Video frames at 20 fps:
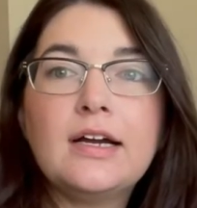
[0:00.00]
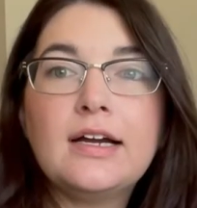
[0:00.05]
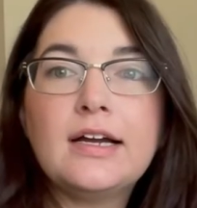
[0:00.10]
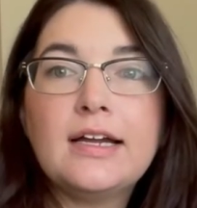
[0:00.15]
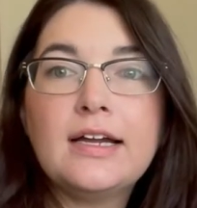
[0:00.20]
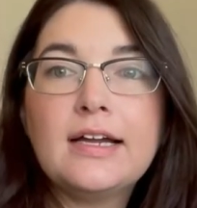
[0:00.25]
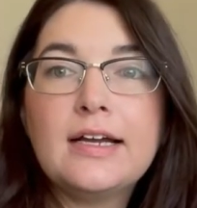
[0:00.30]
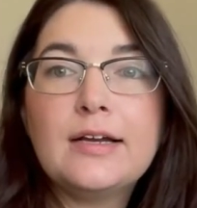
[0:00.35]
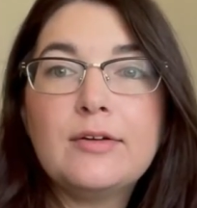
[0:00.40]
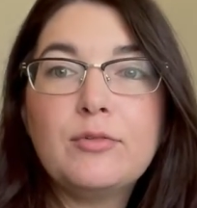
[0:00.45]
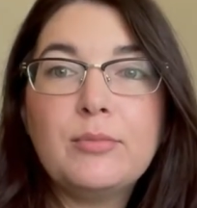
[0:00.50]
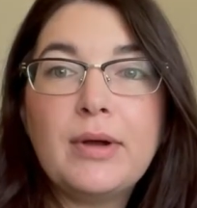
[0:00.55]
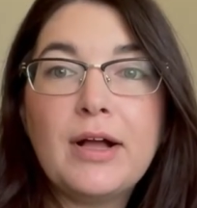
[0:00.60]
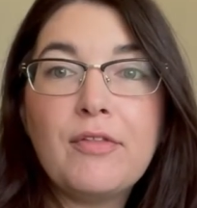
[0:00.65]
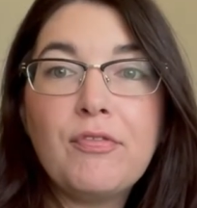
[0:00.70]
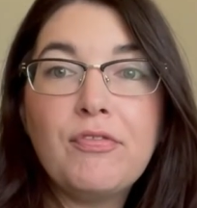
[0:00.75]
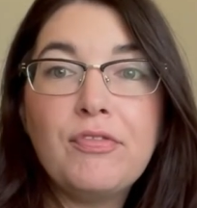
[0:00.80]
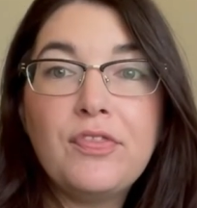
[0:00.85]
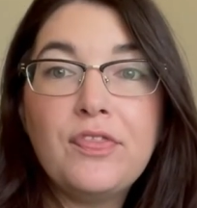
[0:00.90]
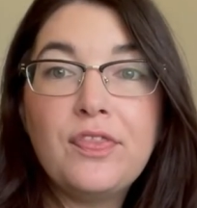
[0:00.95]
I have
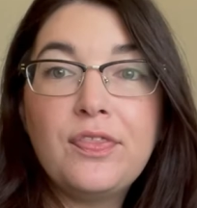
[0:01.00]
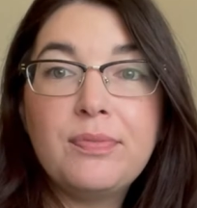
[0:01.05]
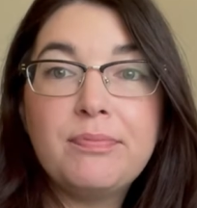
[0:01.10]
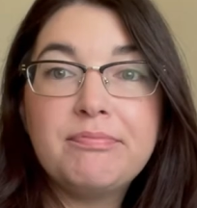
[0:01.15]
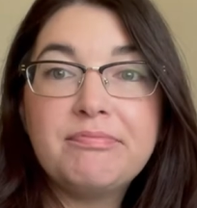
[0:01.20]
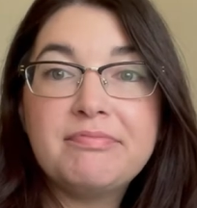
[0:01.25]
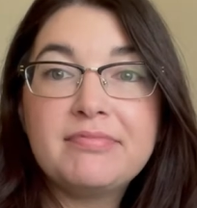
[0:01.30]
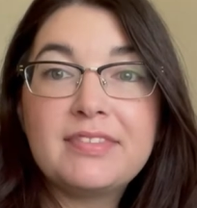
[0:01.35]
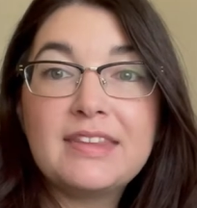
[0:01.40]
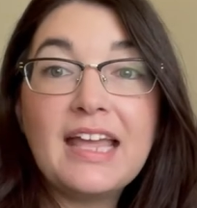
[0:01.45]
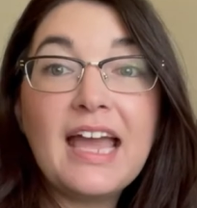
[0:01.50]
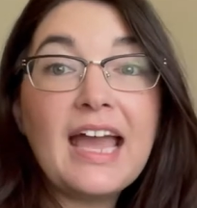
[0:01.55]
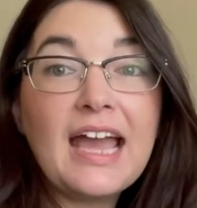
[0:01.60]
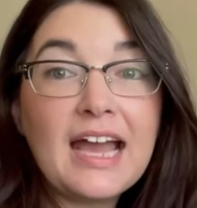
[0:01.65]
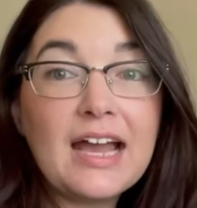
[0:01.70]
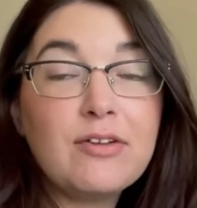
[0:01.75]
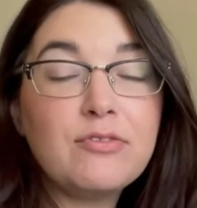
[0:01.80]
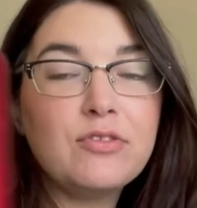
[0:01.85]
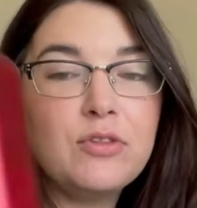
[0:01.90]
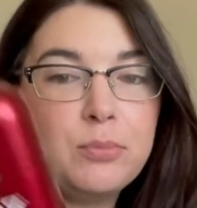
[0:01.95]
about
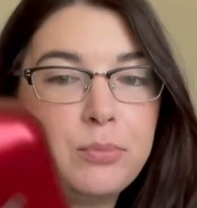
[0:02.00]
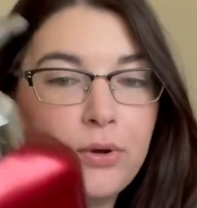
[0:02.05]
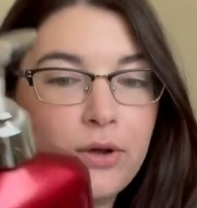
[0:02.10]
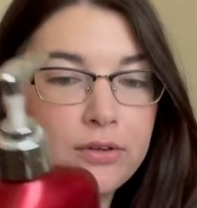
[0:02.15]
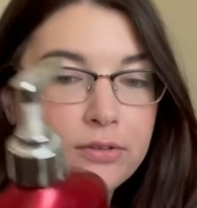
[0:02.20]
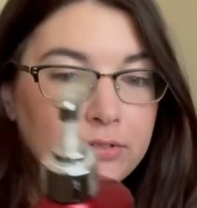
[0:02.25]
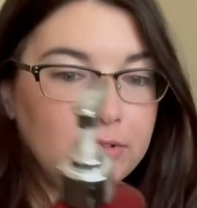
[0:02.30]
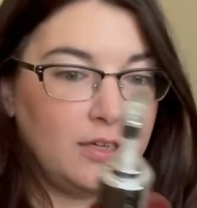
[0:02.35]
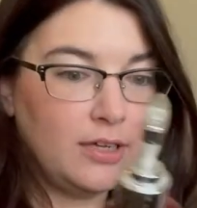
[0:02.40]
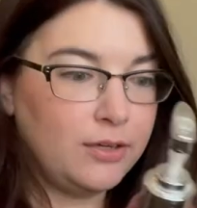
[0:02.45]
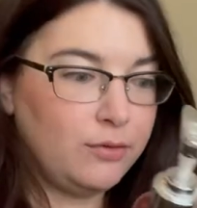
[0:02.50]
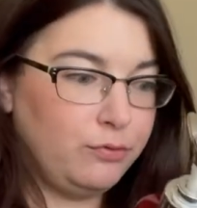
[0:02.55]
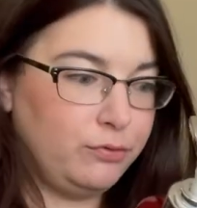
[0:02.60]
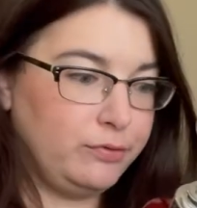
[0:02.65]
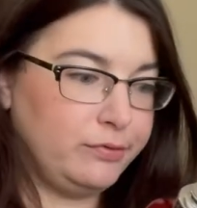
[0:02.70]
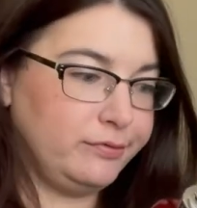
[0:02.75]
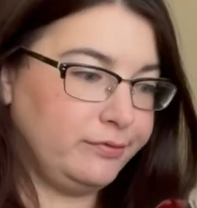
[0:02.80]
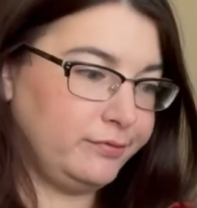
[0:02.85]
half the bottle left,